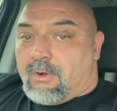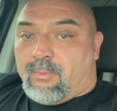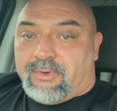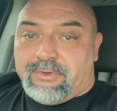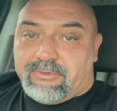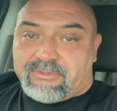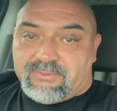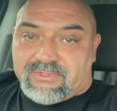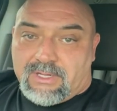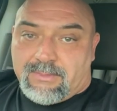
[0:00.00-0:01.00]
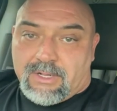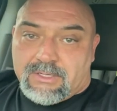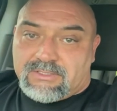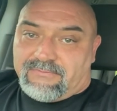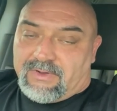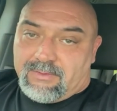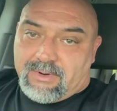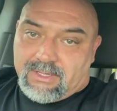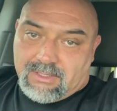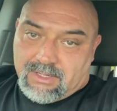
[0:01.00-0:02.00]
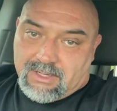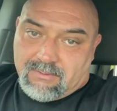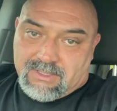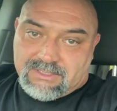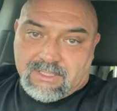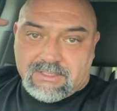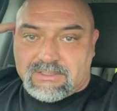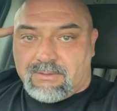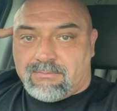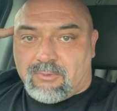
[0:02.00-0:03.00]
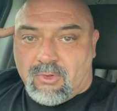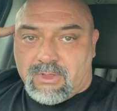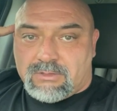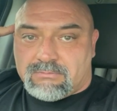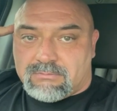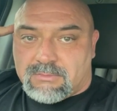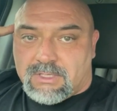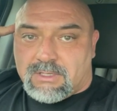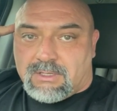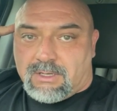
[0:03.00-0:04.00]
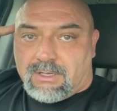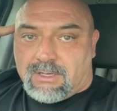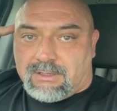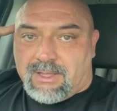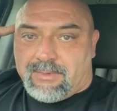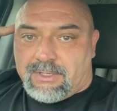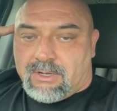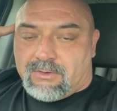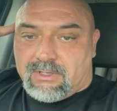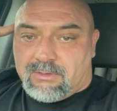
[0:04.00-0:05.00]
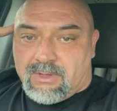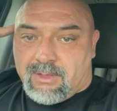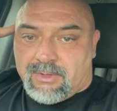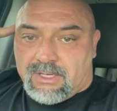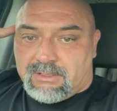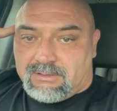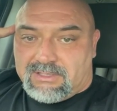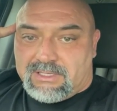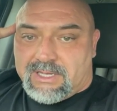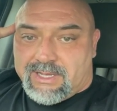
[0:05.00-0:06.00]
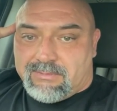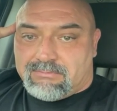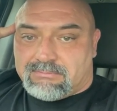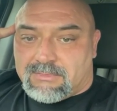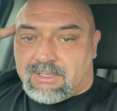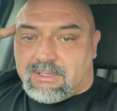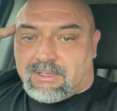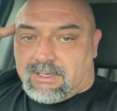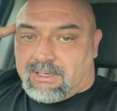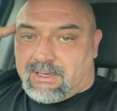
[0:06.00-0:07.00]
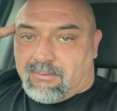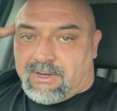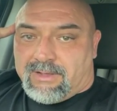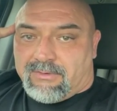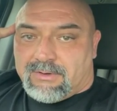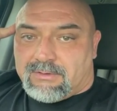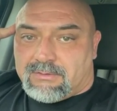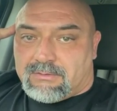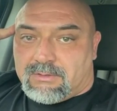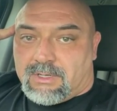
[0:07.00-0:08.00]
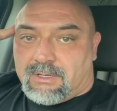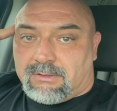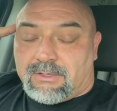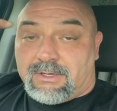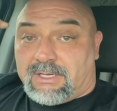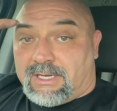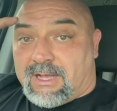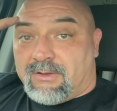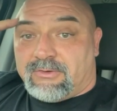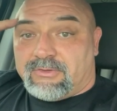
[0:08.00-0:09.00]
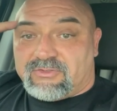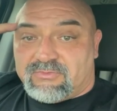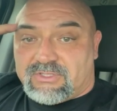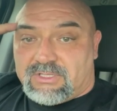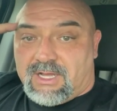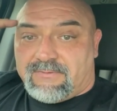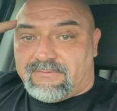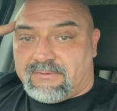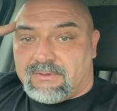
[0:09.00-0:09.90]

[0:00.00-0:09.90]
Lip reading: Open to do some seminars. If anybody wants to get something rolling, let me know. Email me, DM, whatever. Looking to get out and do some stuff.